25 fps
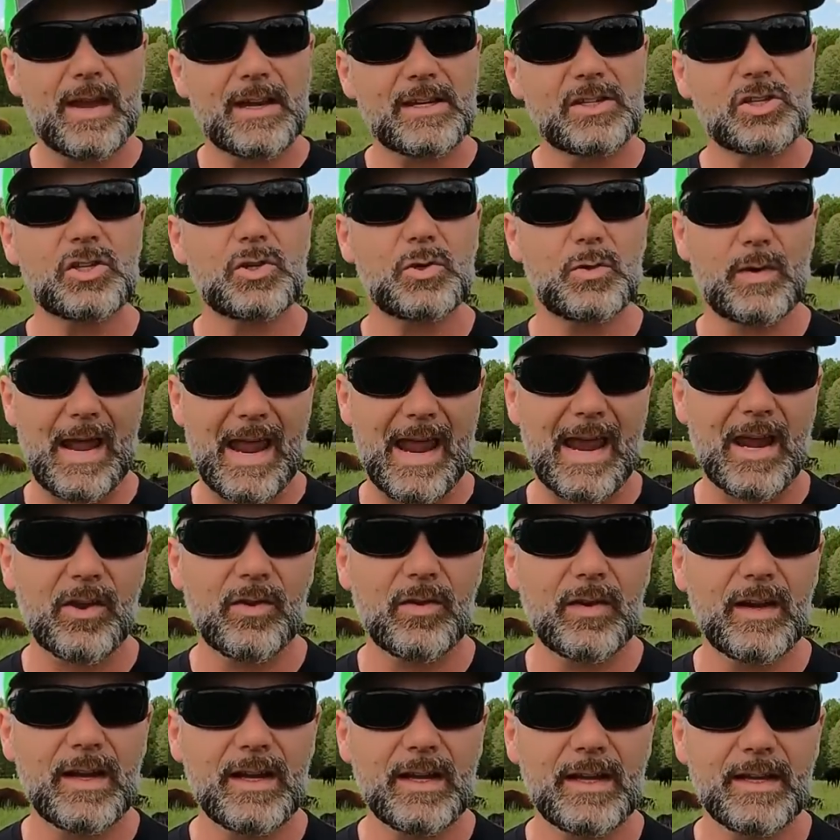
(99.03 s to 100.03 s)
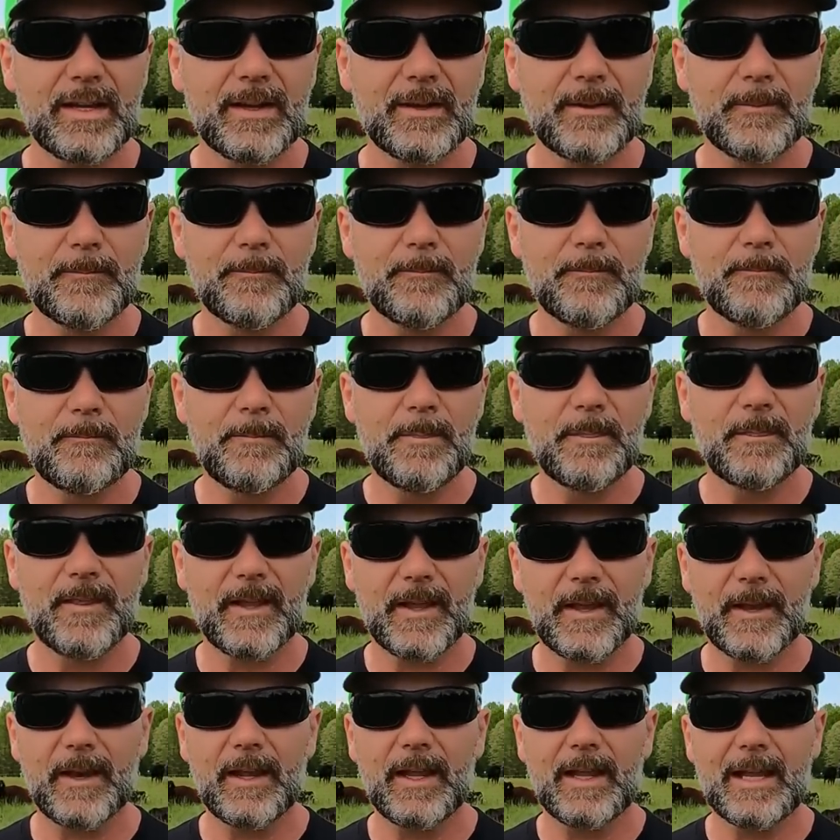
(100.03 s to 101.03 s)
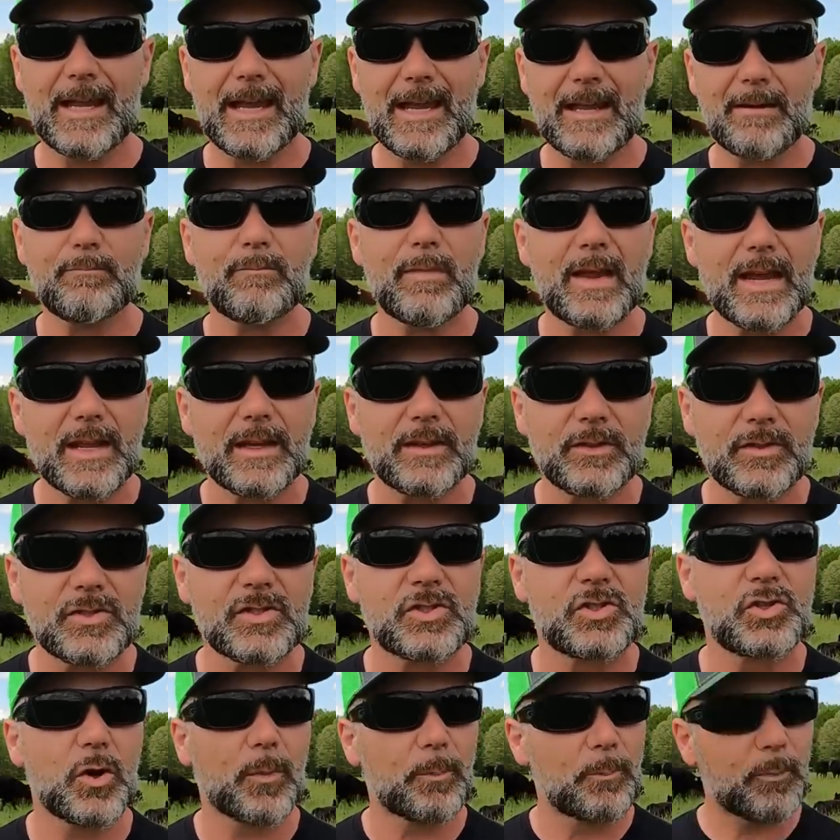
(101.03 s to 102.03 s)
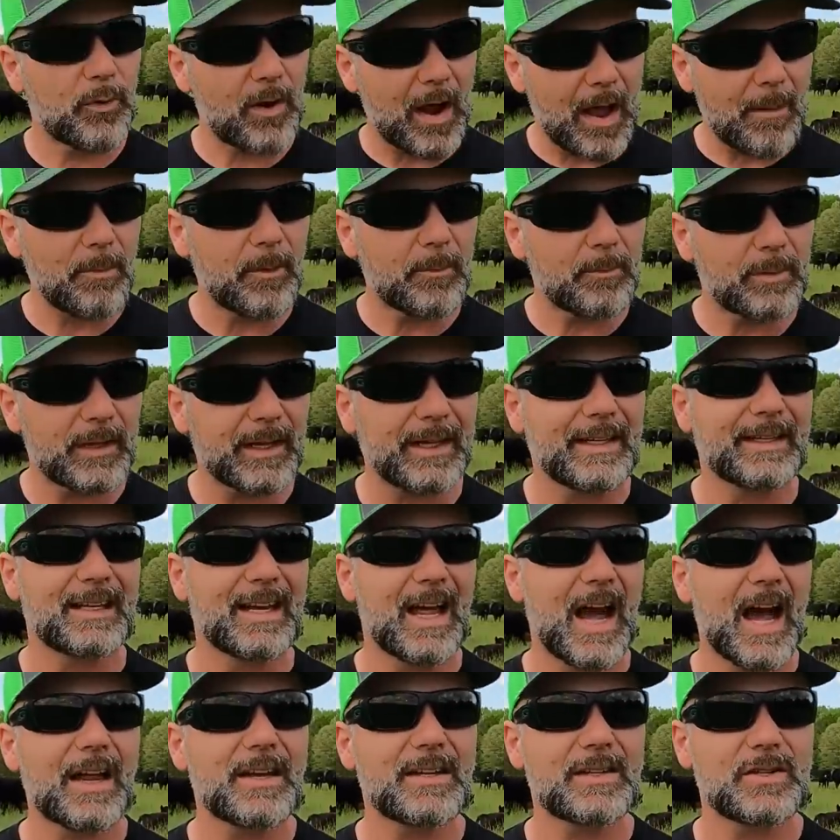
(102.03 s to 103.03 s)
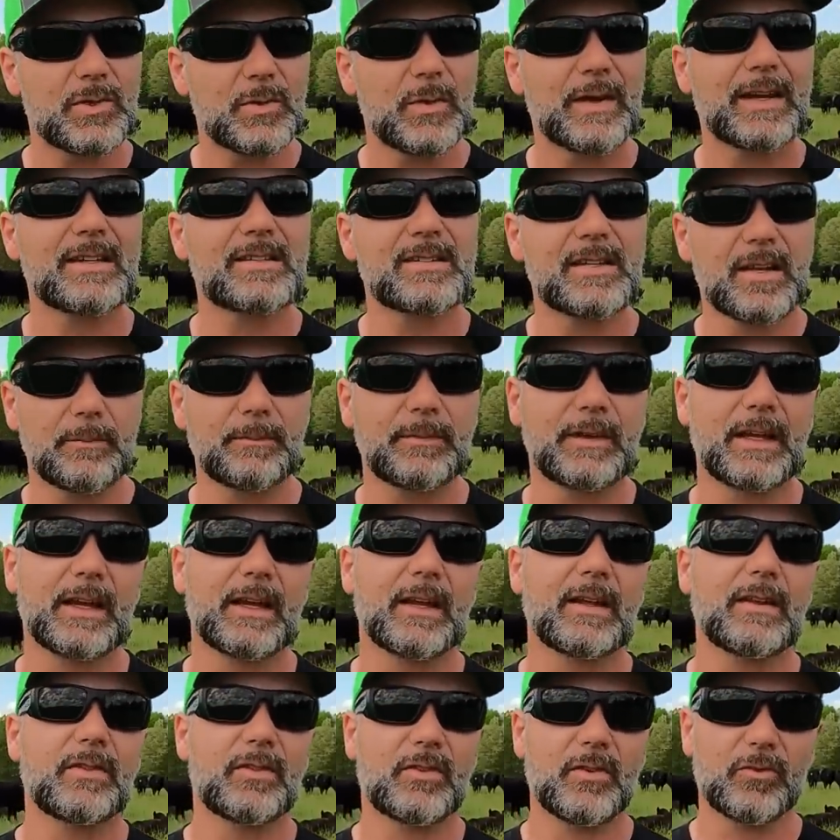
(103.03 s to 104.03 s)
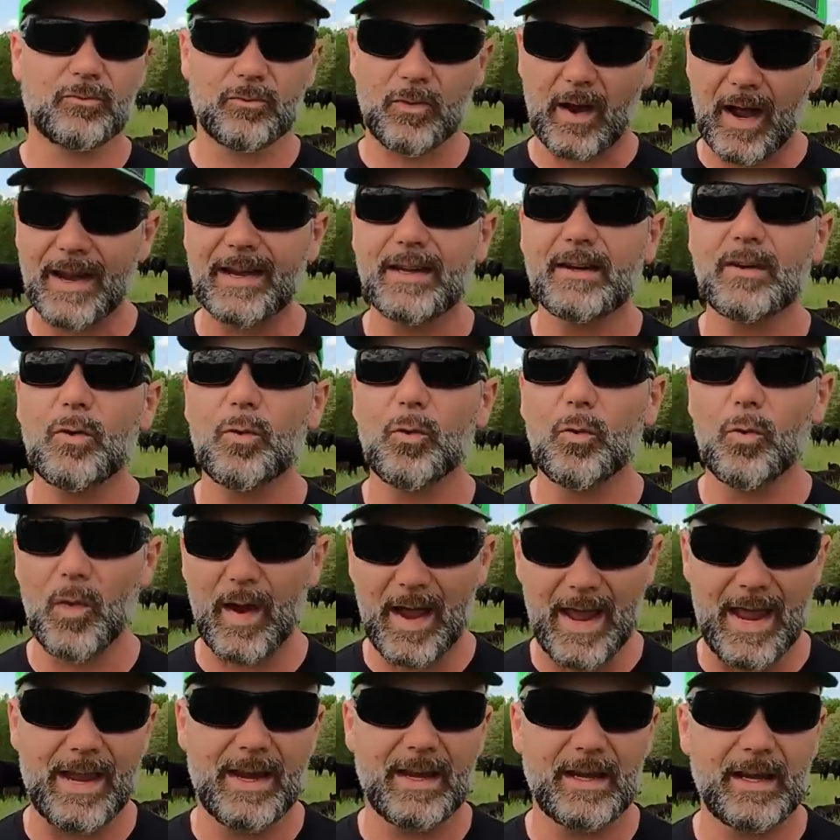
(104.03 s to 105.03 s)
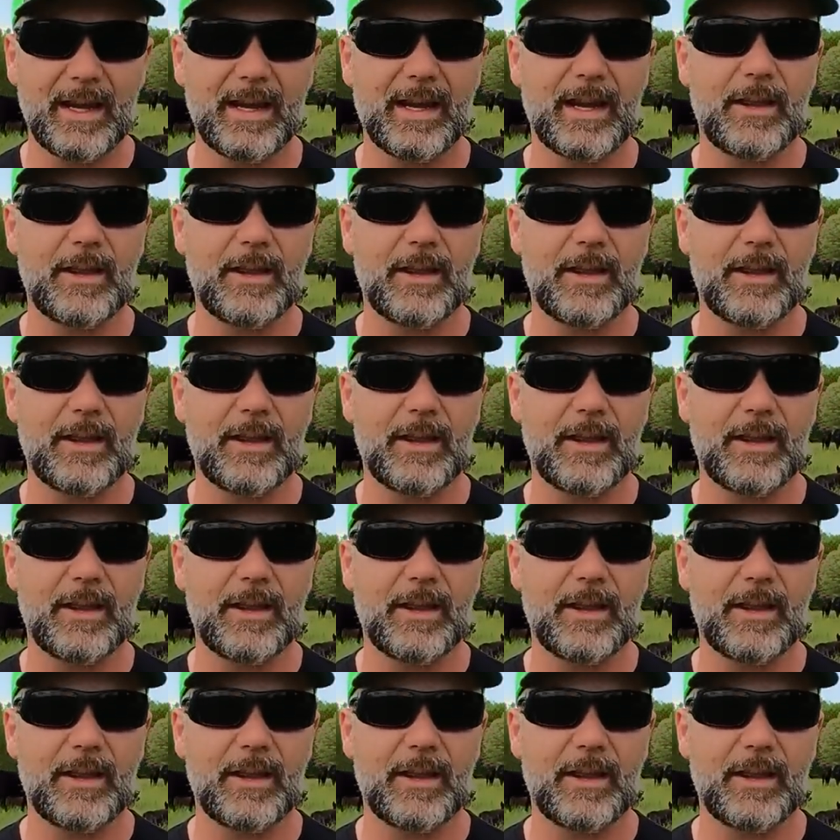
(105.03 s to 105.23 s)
makes you angry, then it means you're probably not doing something the right way.